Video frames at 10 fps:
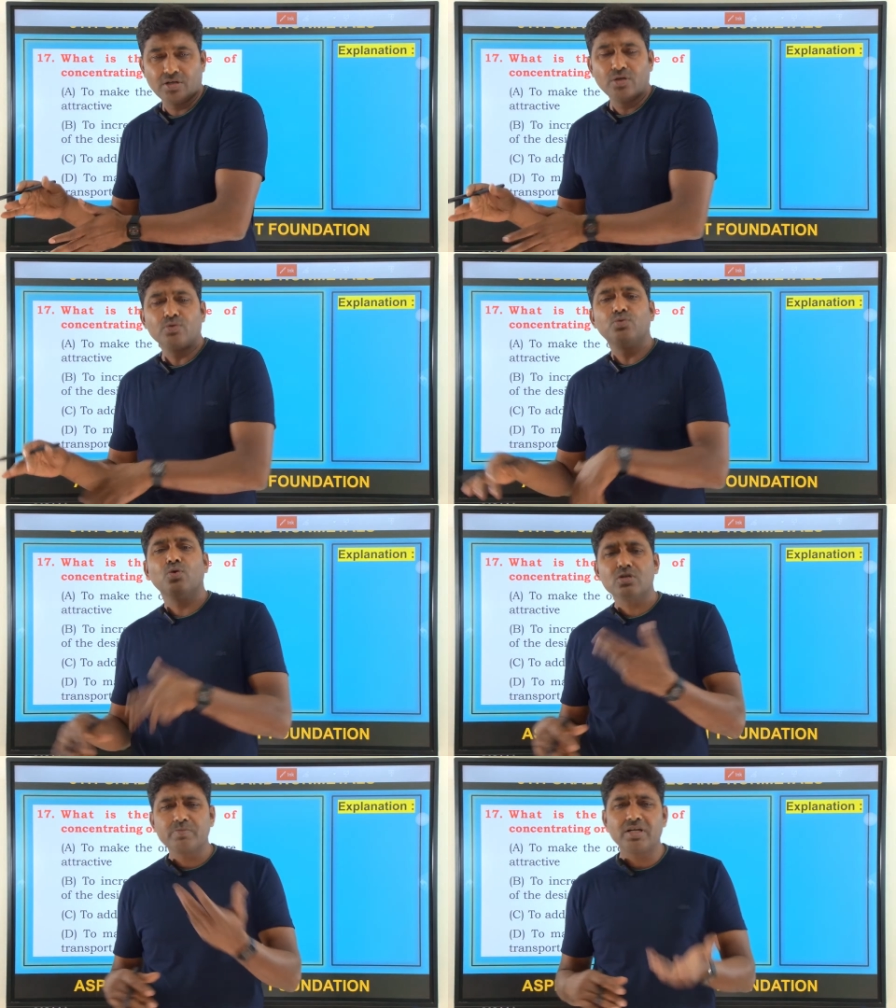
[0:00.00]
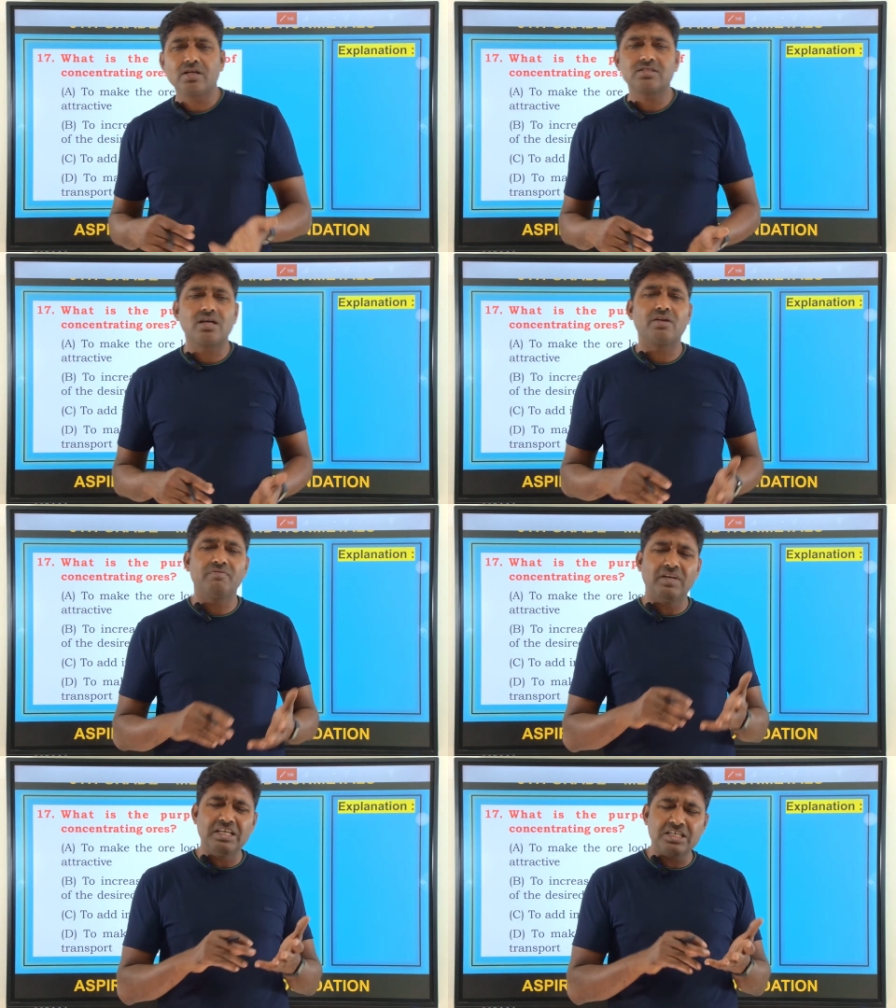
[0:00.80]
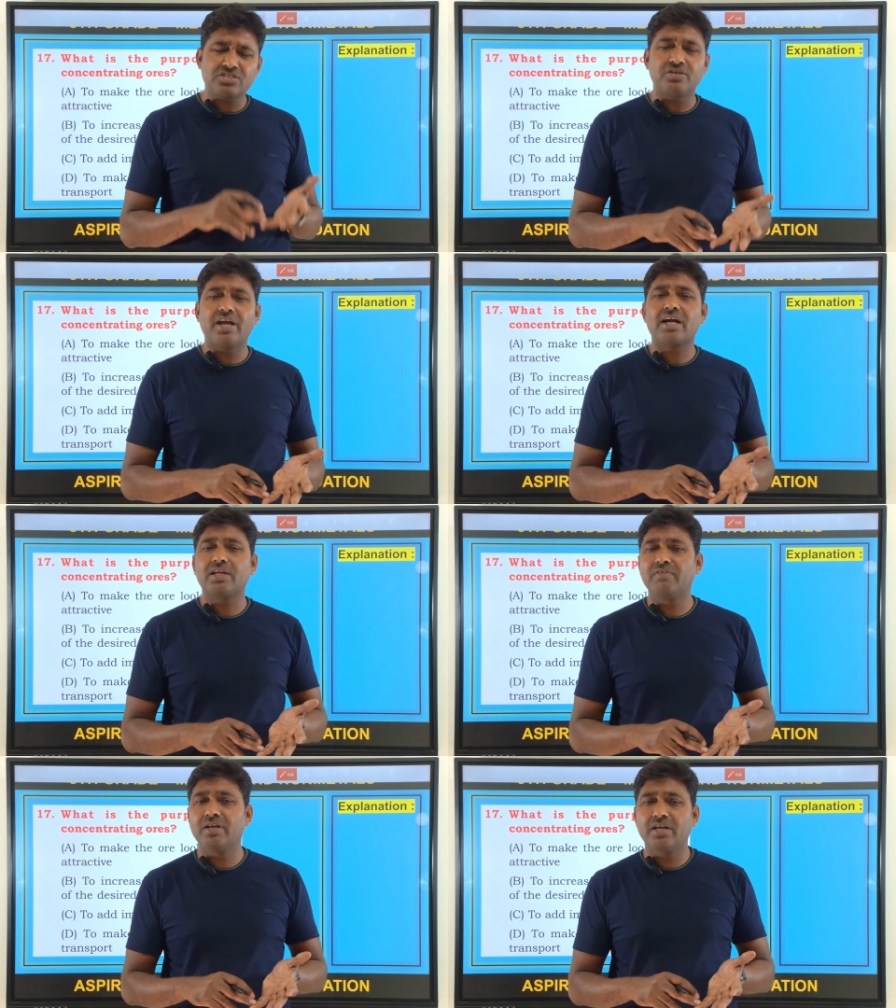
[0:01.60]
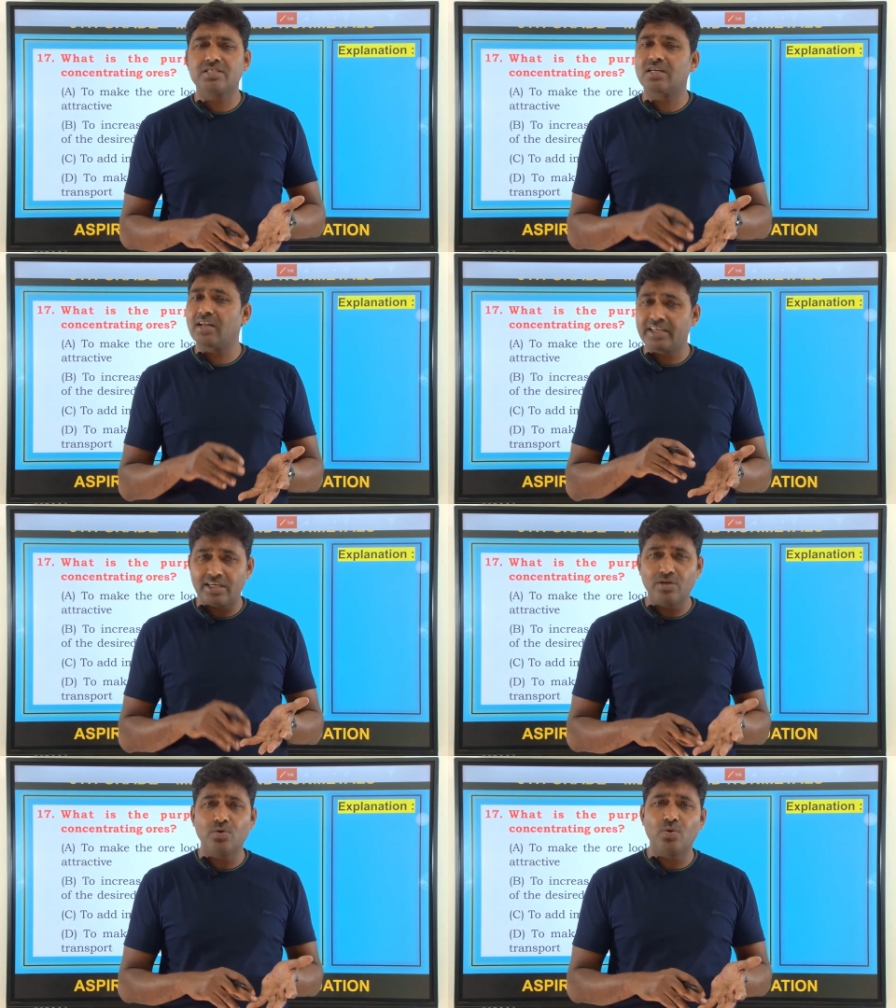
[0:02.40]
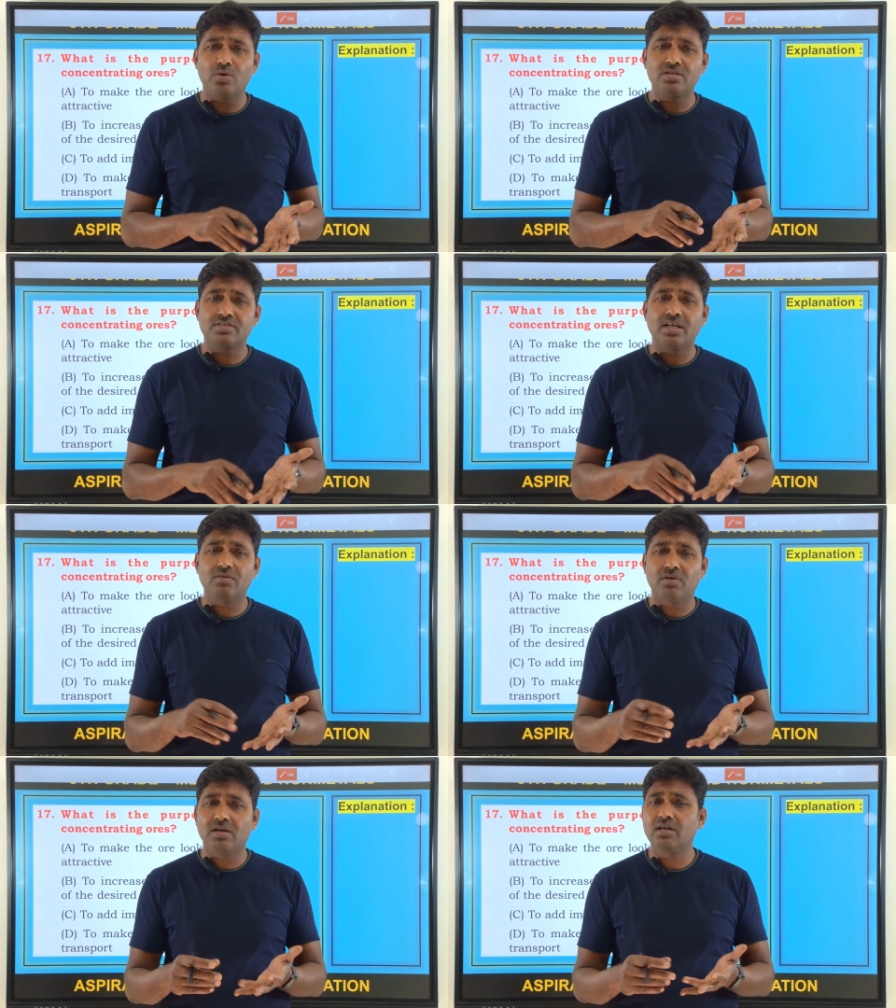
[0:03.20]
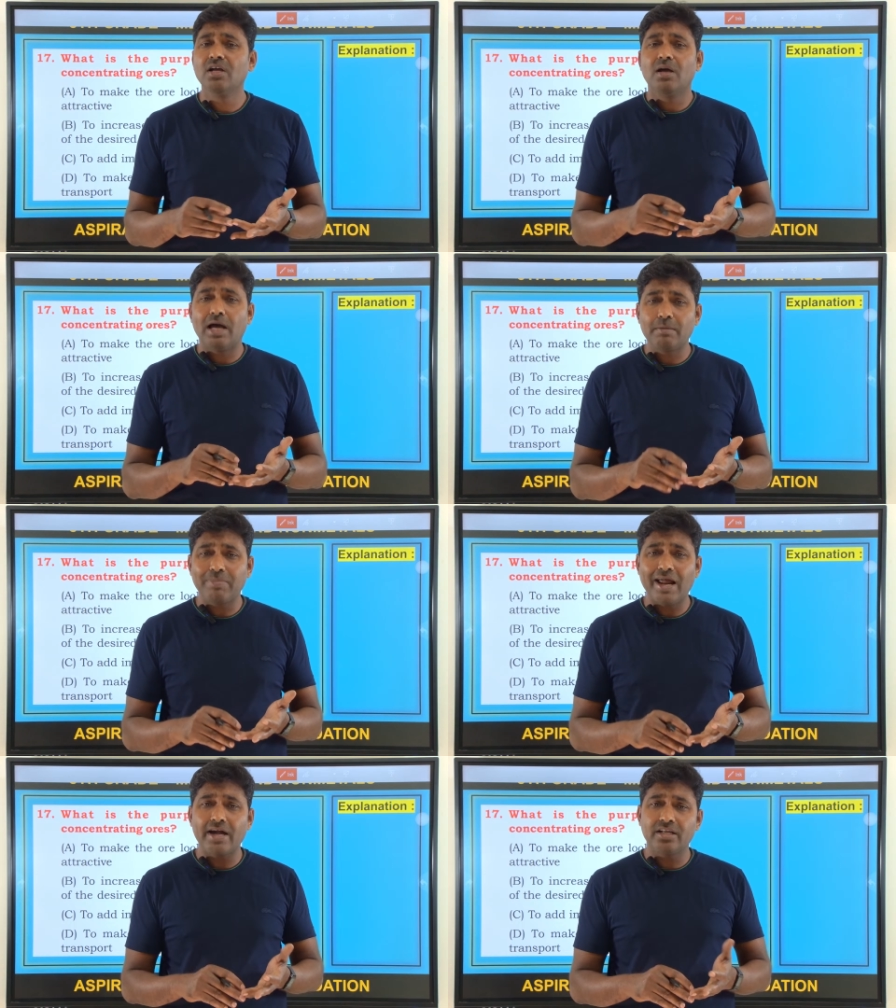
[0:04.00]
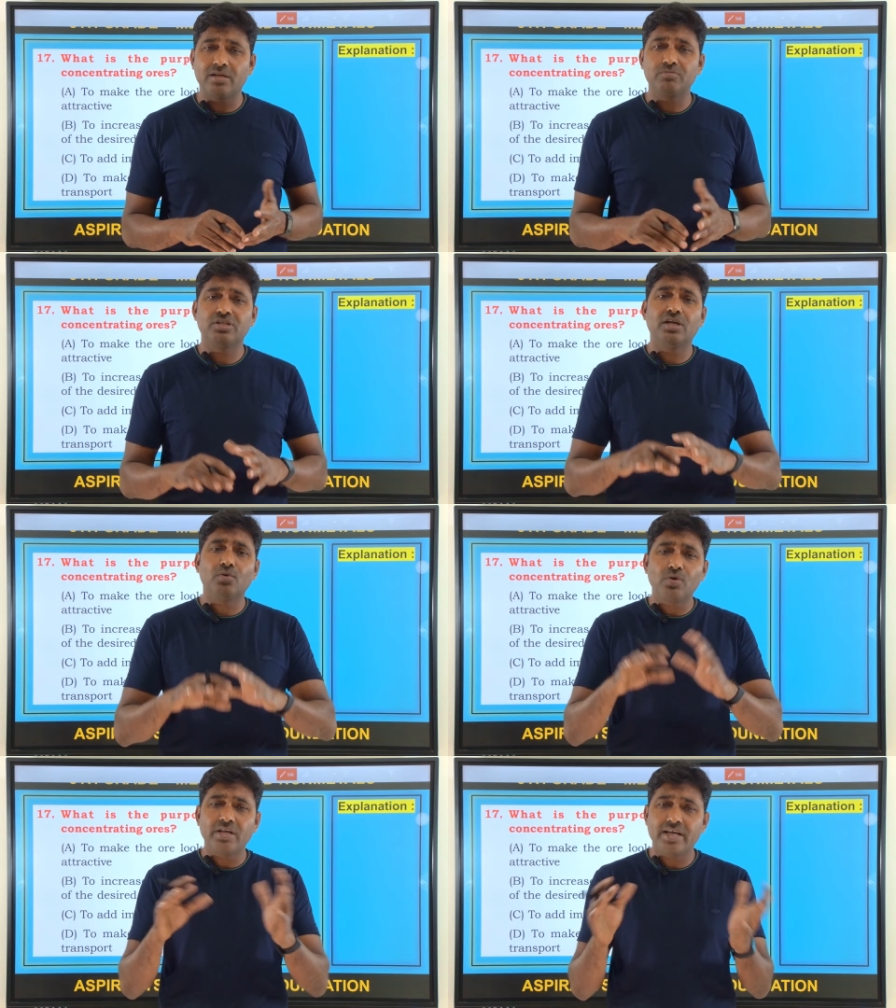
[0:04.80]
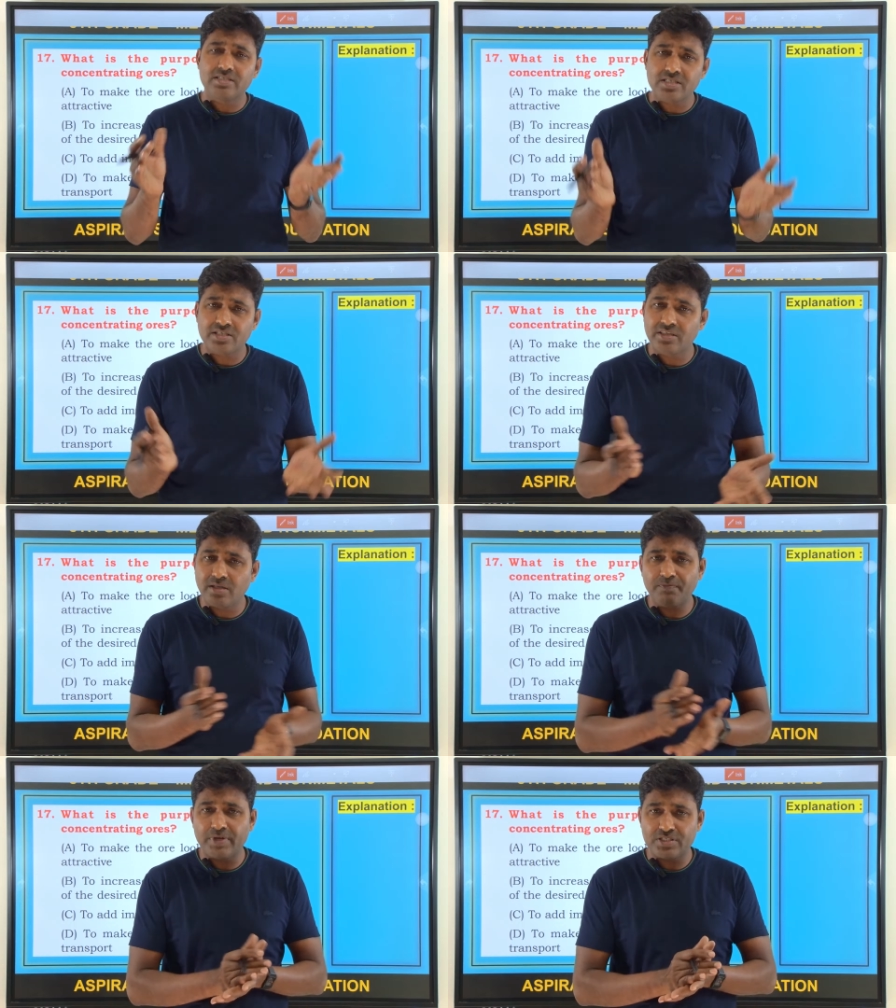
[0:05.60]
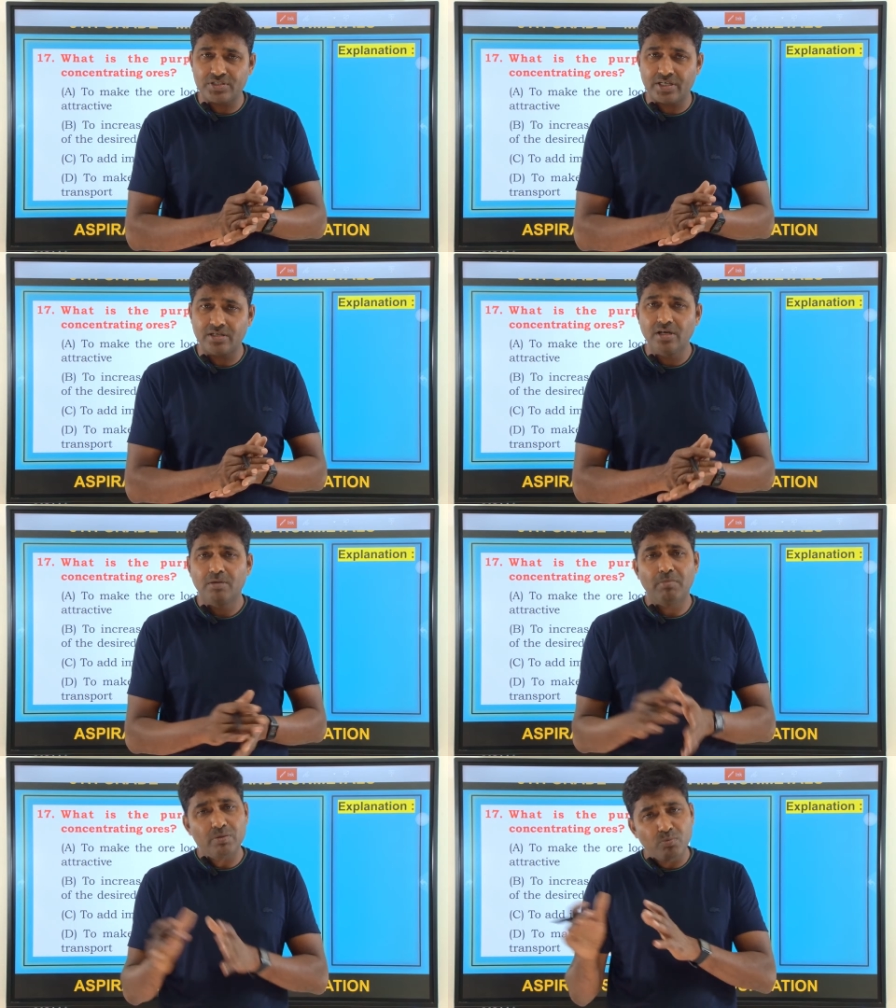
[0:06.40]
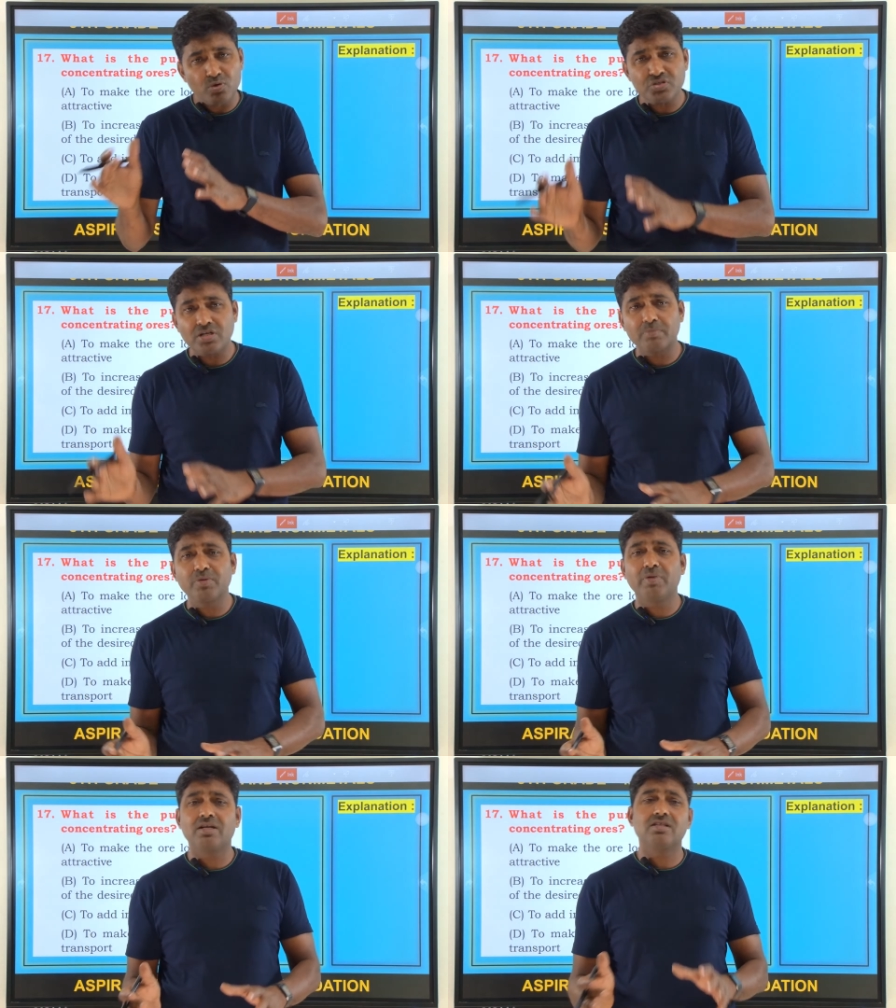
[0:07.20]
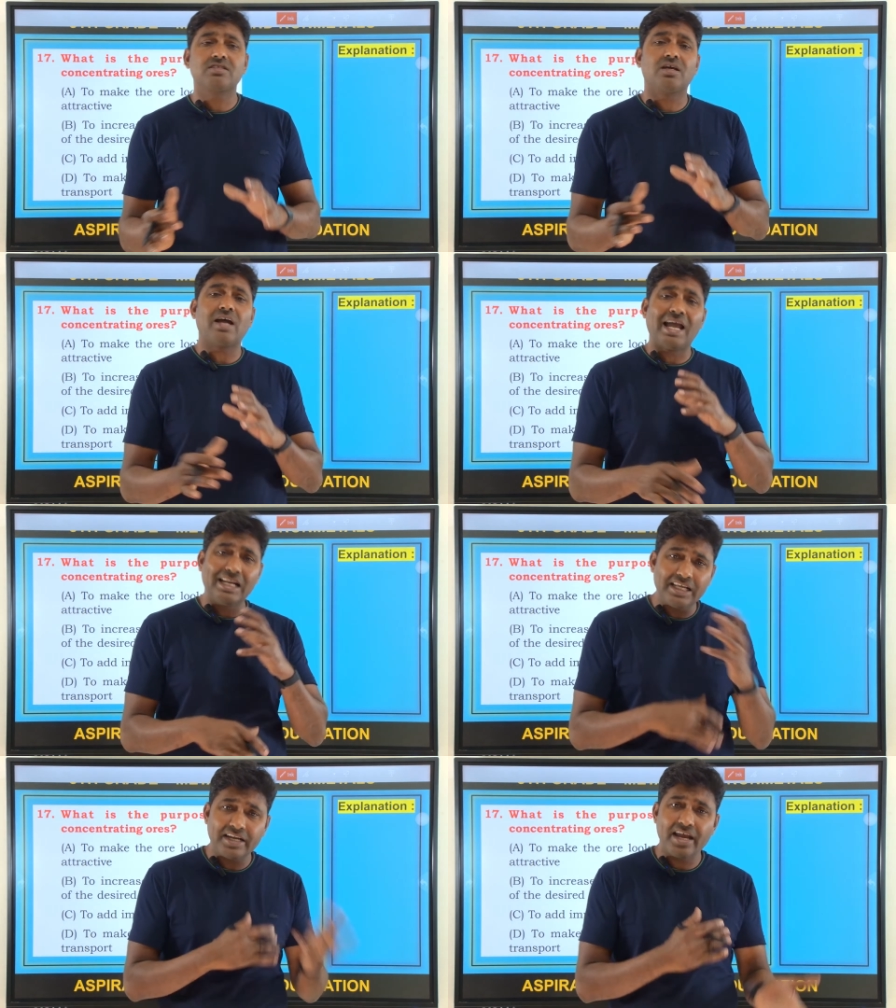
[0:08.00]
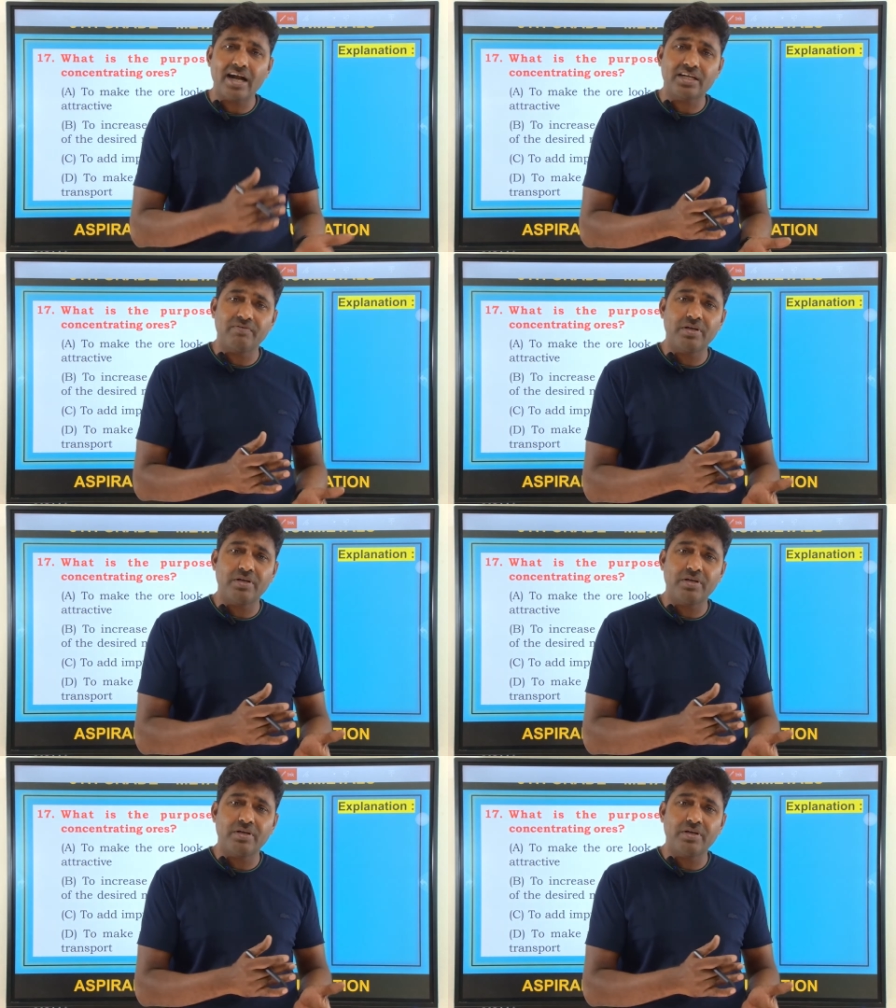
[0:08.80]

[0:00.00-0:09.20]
Those metals are least reactive in nature, like a gold, silver, and platinum. They only exist in the free state. But most of the metals are highly reactive in